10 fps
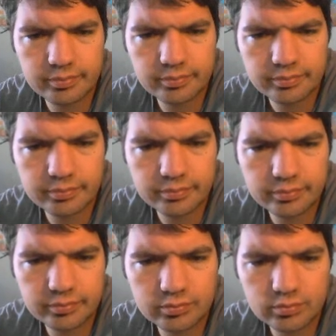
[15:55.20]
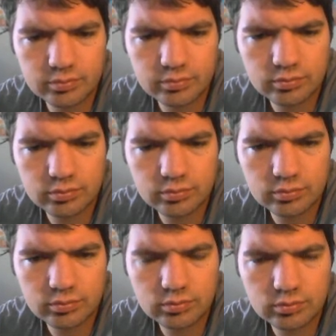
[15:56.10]

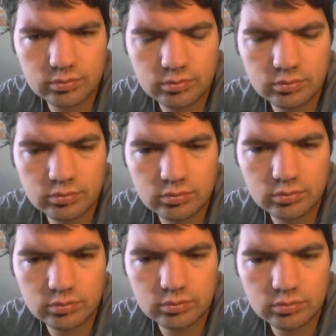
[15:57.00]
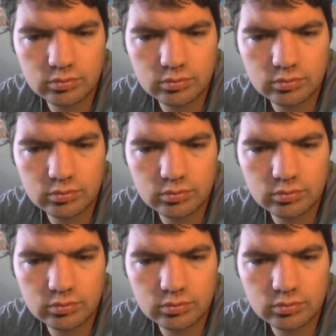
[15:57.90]
[no speech]